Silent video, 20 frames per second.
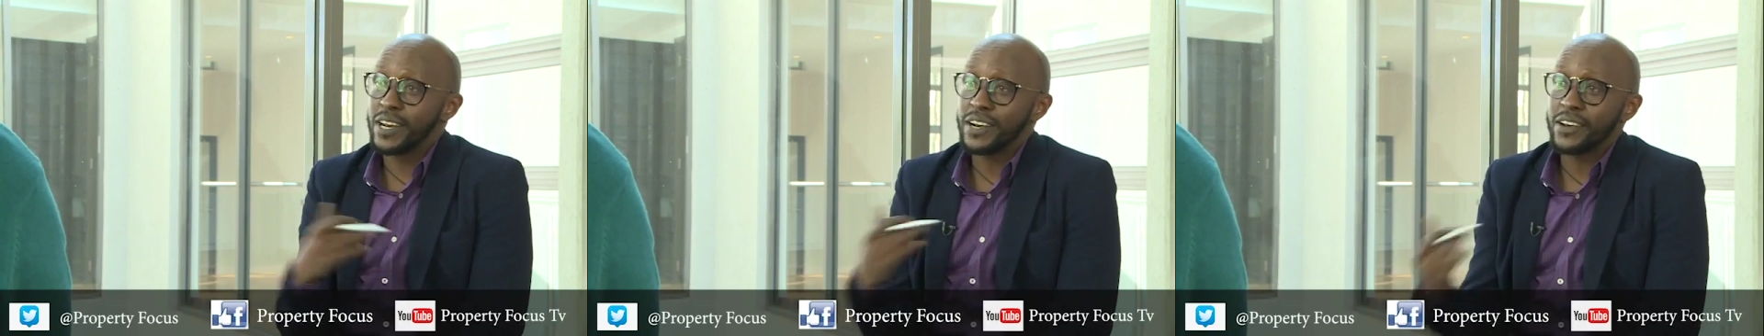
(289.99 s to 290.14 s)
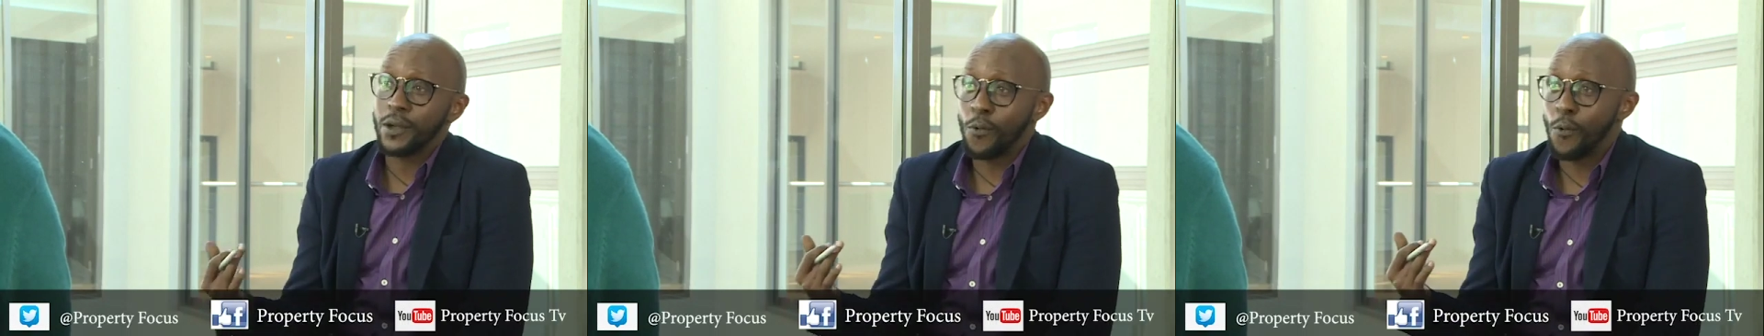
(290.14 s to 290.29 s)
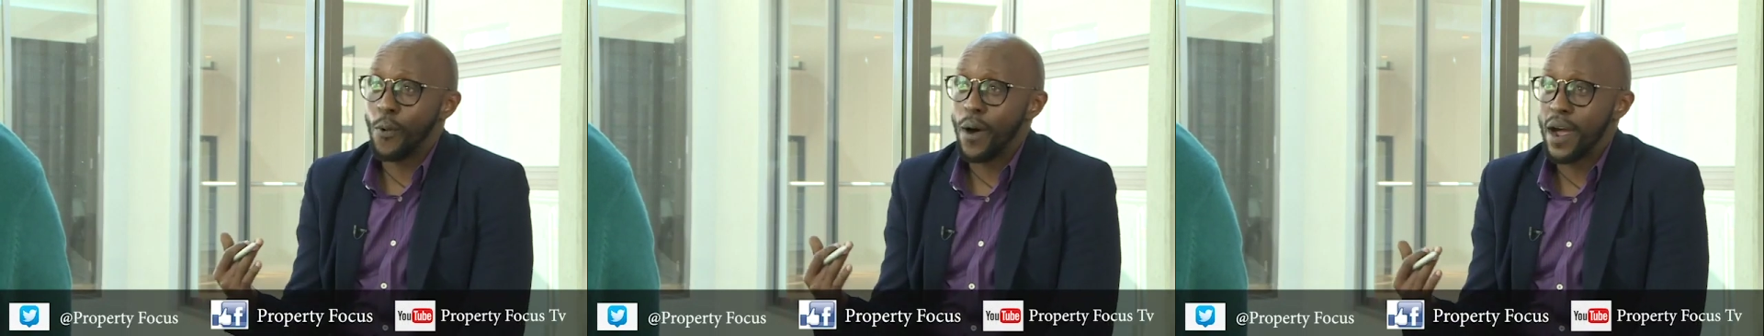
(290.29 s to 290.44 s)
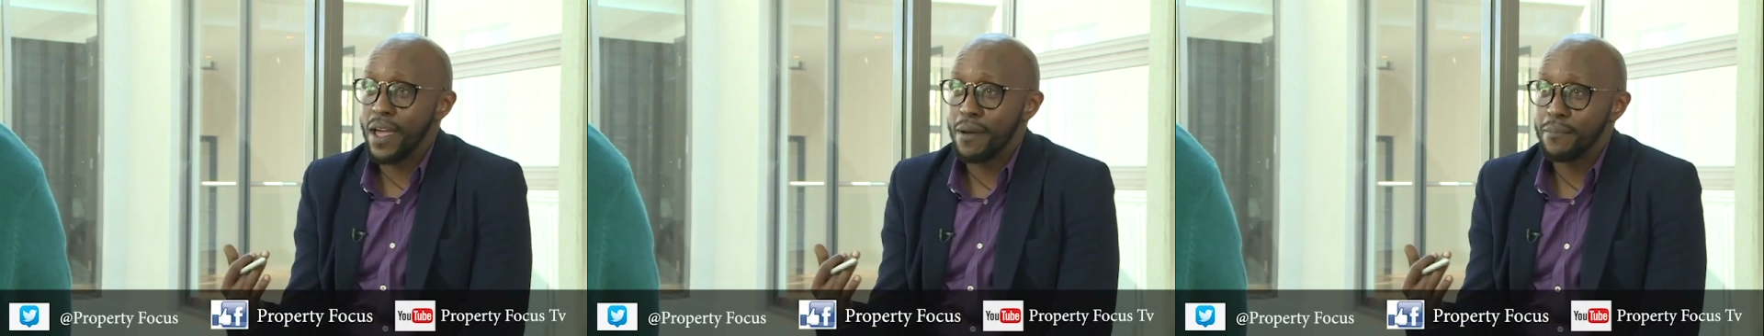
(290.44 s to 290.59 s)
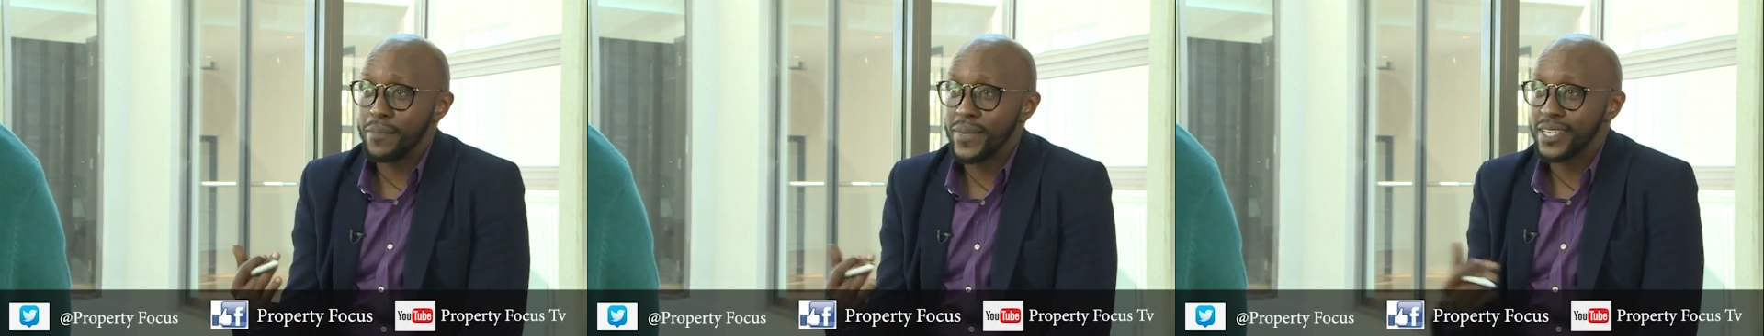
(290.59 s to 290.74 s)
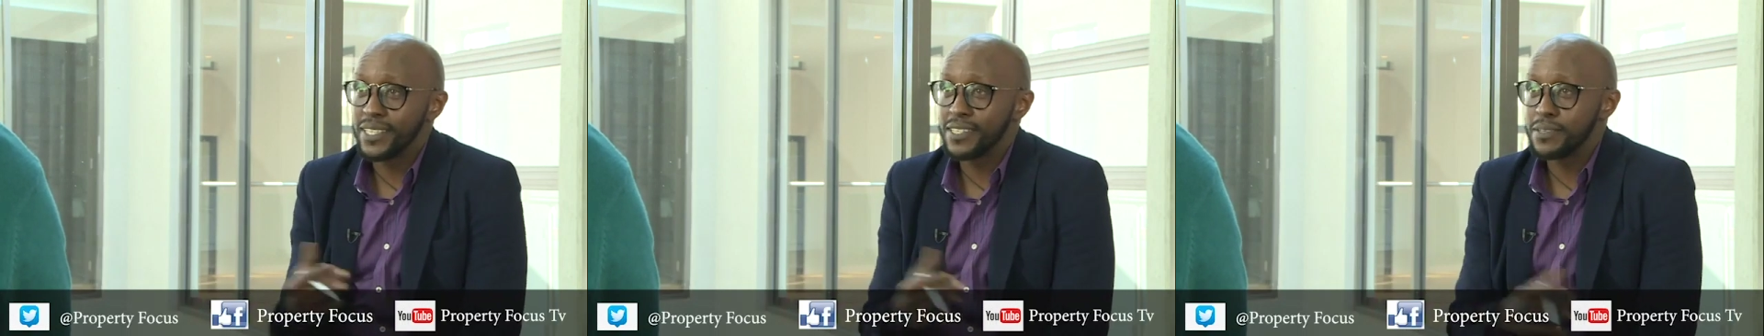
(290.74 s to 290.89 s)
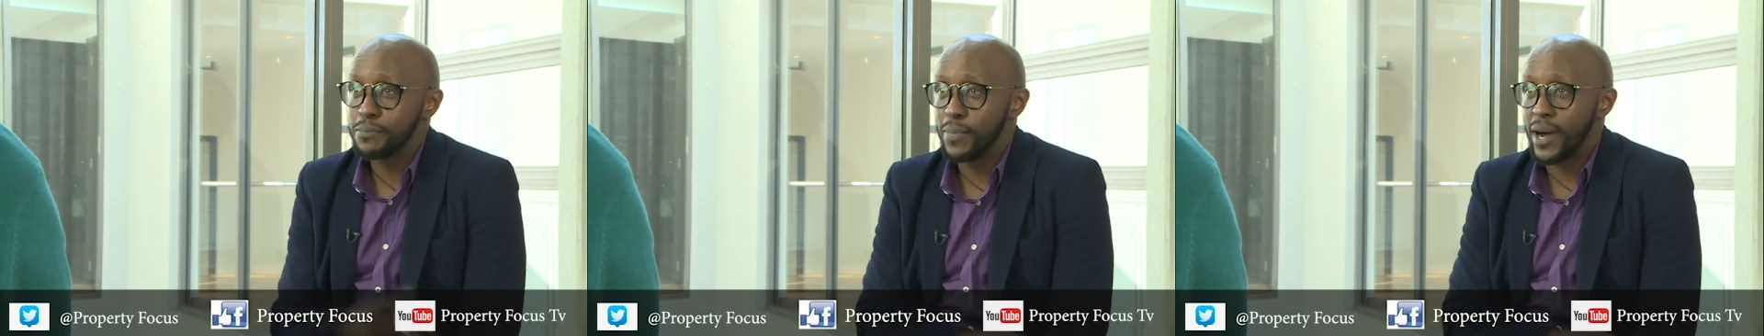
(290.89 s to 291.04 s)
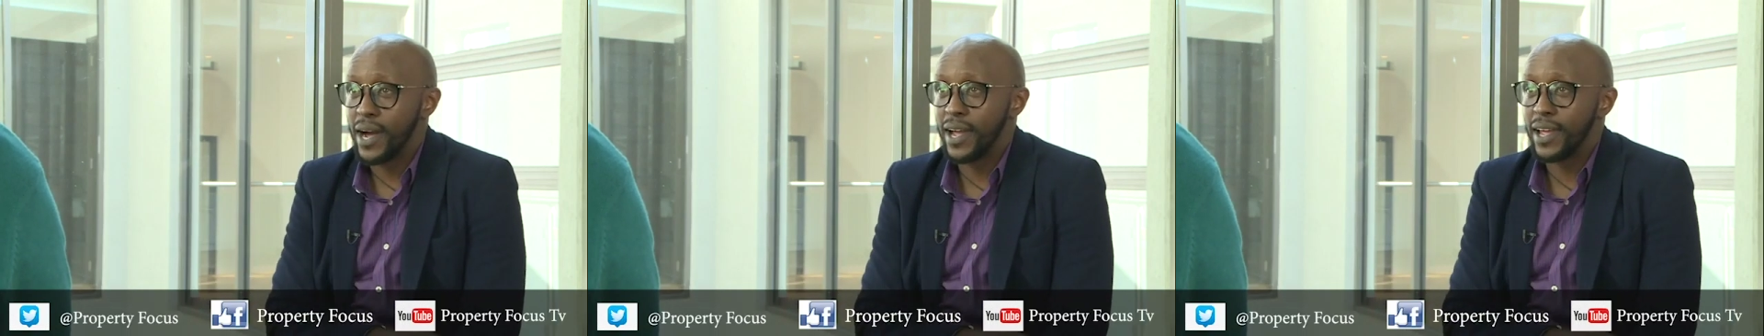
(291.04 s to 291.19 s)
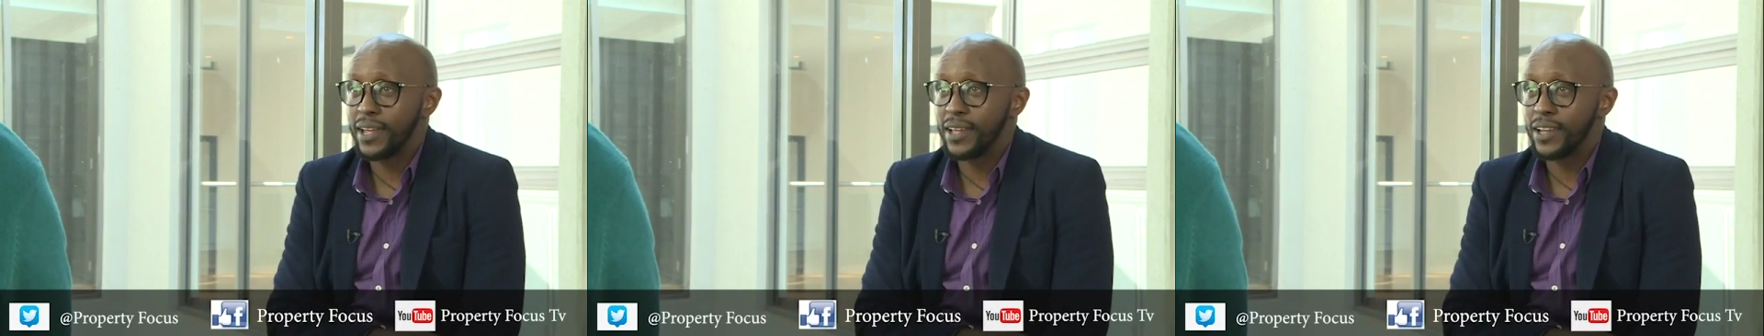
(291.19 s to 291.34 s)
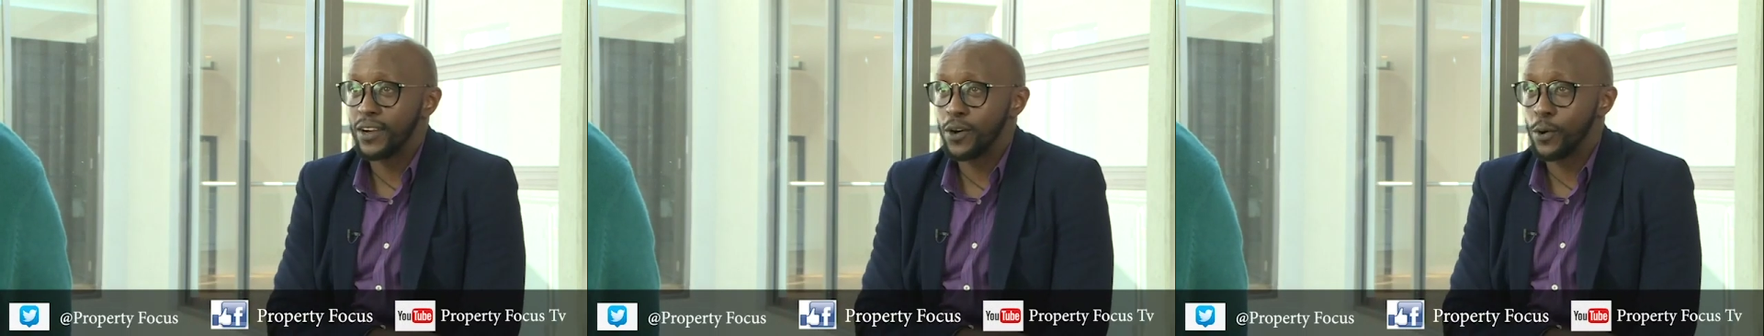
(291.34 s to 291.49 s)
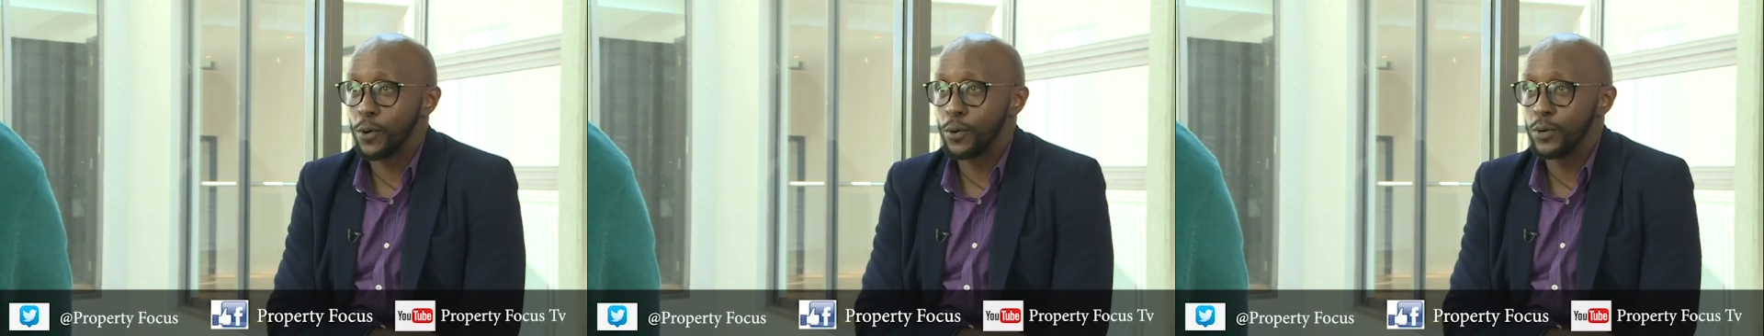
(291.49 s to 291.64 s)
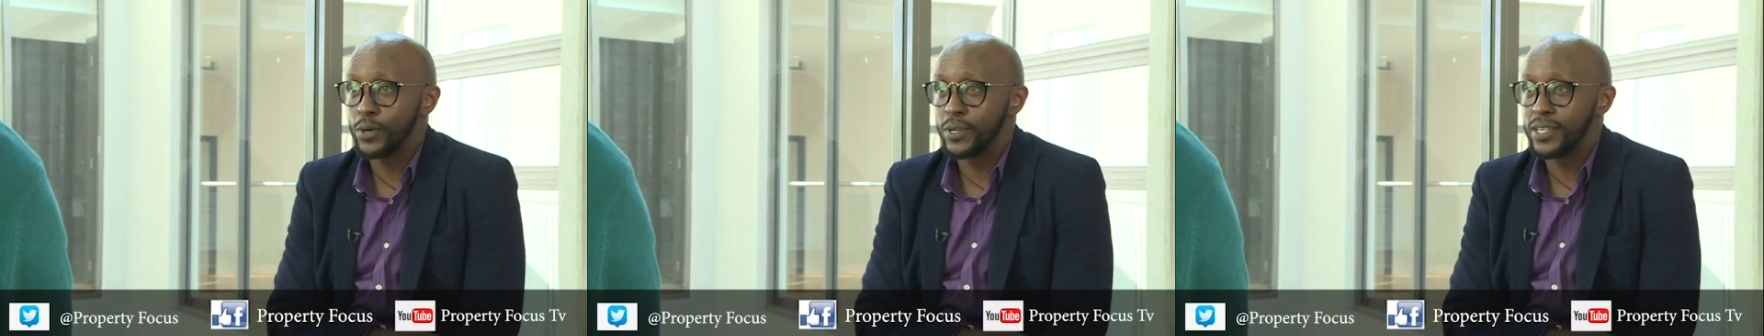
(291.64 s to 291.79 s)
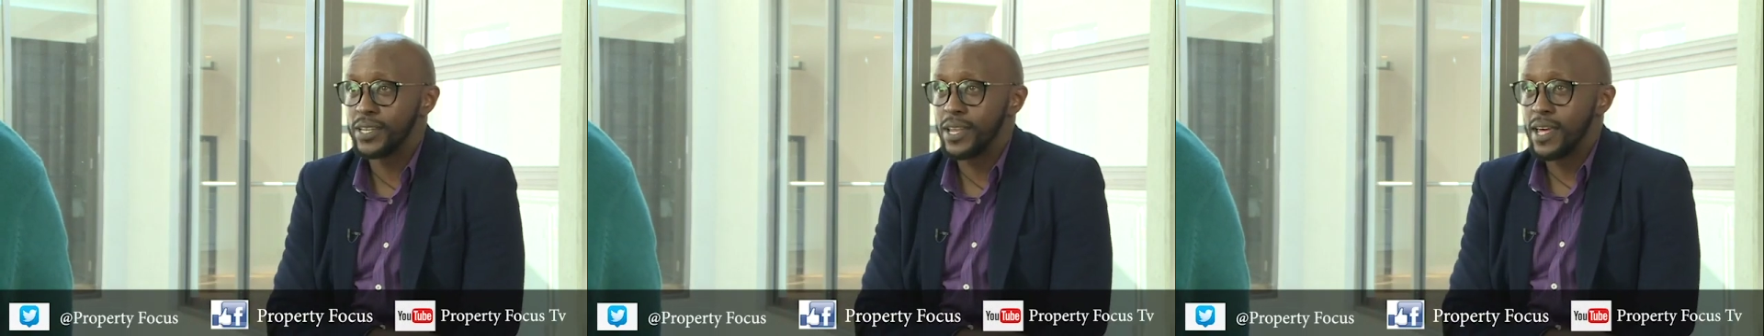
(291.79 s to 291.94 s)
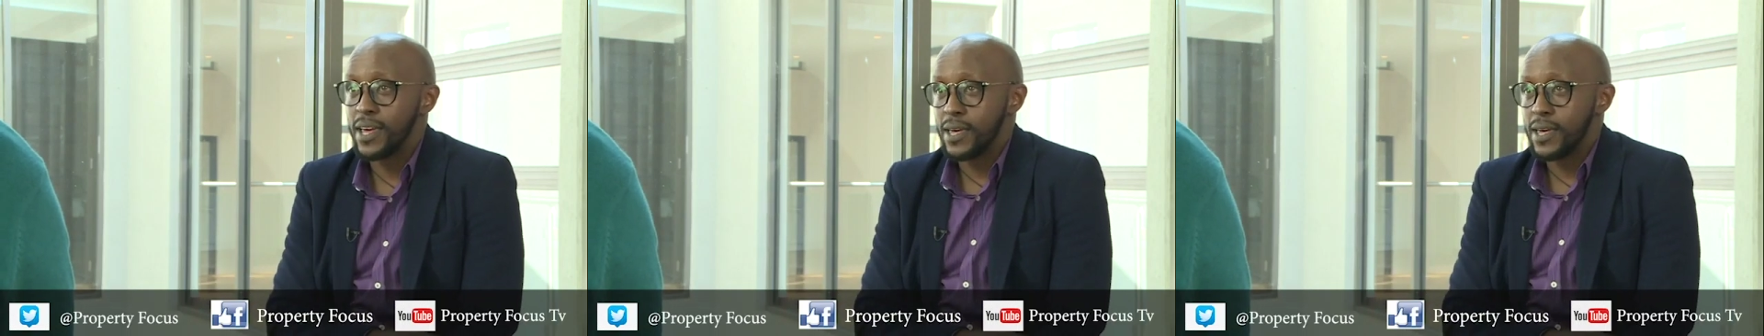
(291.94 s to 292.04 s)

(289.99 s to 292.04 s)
requirement by code